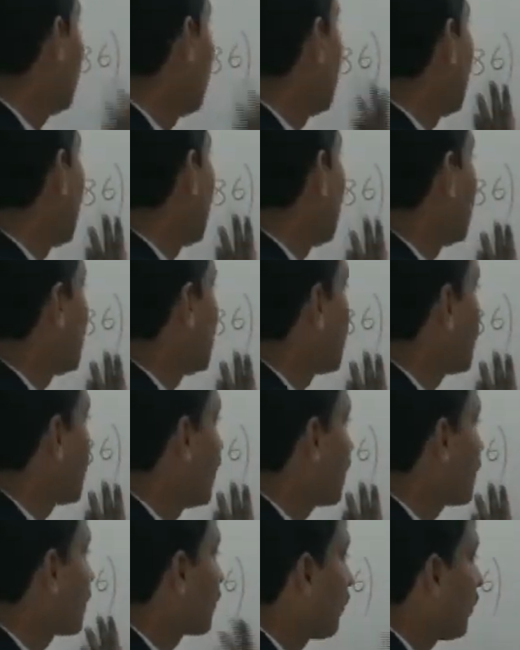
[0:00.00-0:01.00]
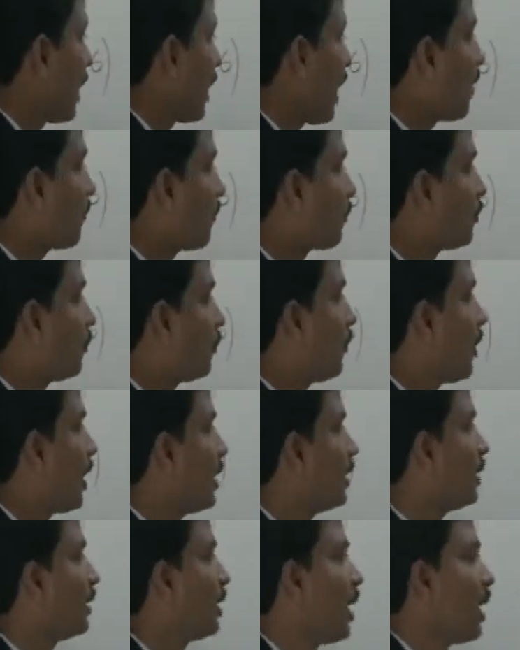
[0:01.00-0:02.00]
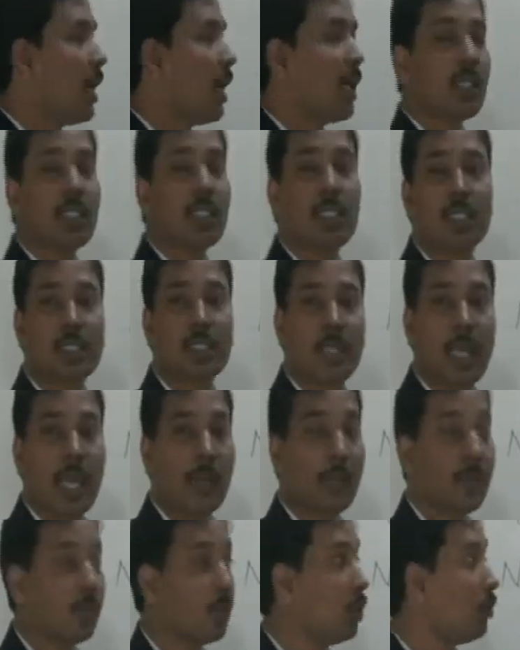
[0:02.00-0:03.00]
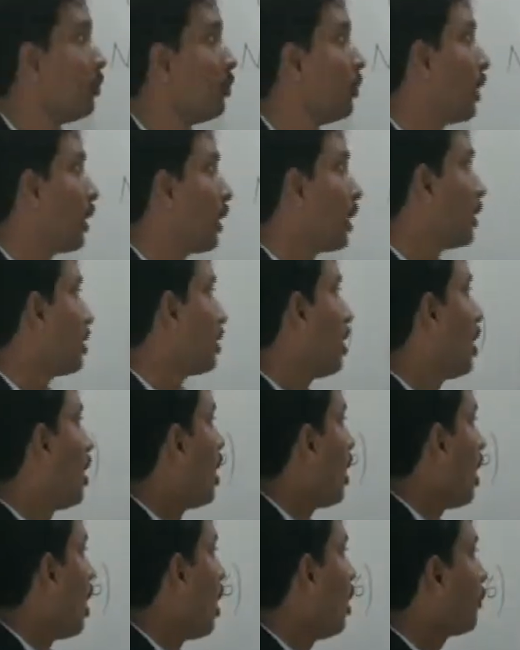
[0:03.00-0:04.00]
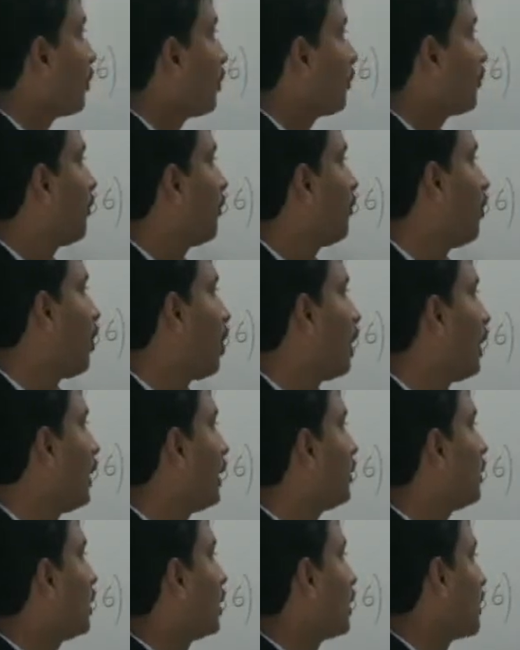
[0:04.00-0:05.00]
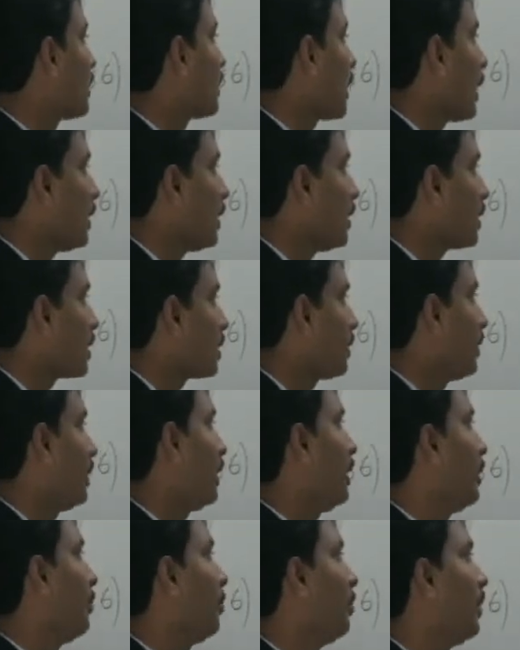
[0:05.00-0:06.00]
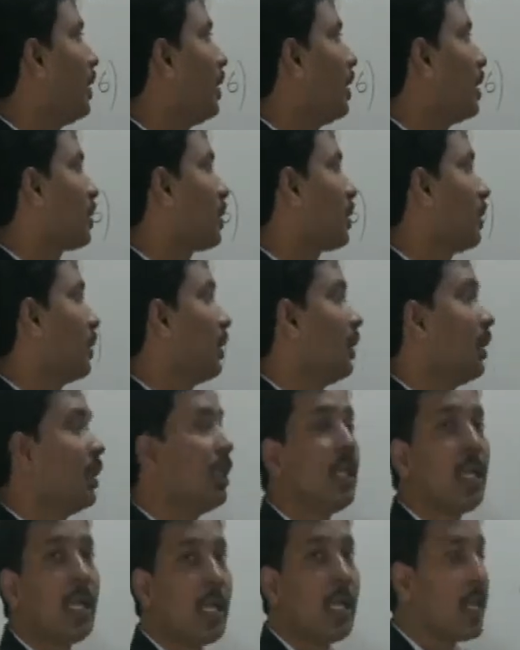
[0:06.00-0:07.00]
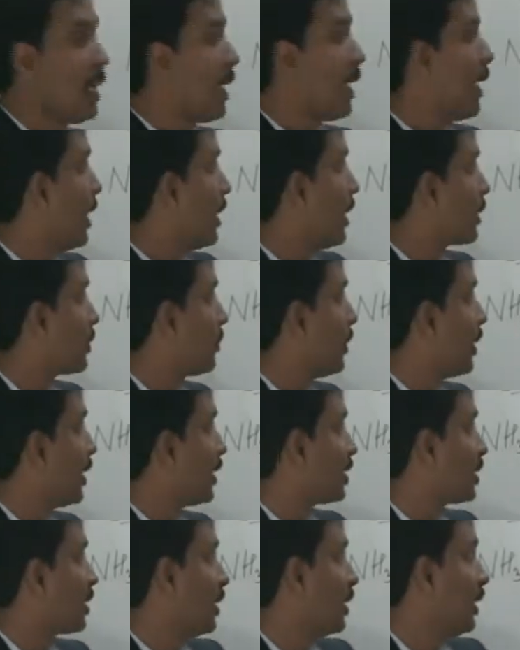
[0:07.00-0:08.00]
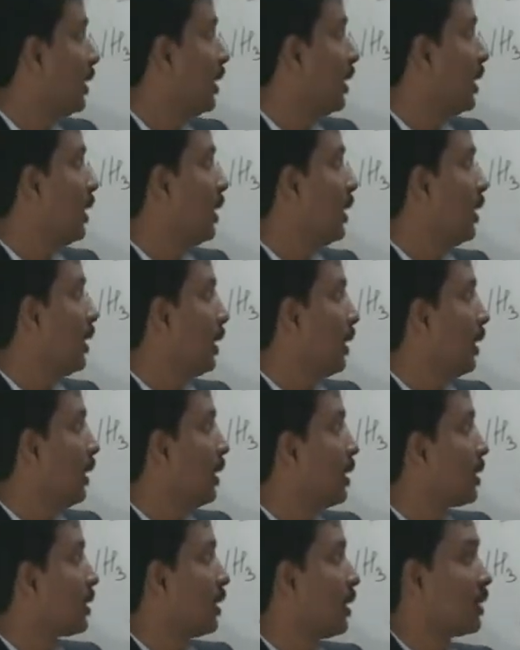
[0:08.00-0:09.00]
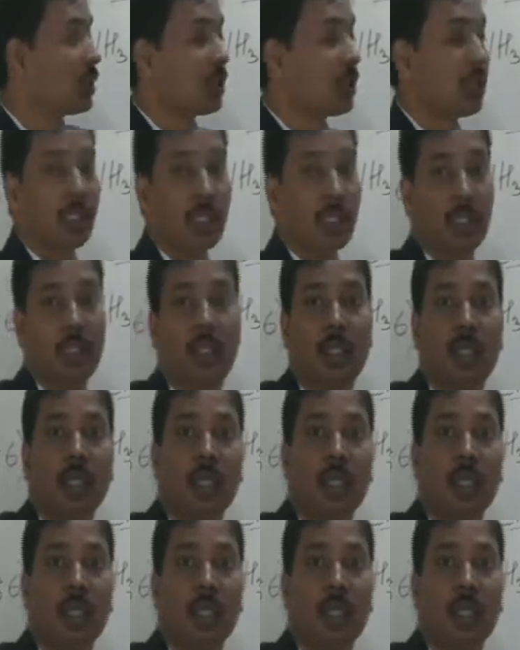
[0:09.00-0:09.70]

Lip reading: number 86, we have to find the highest dipole moment out of the following, that is NH3, PH3, SbH3, ASH3.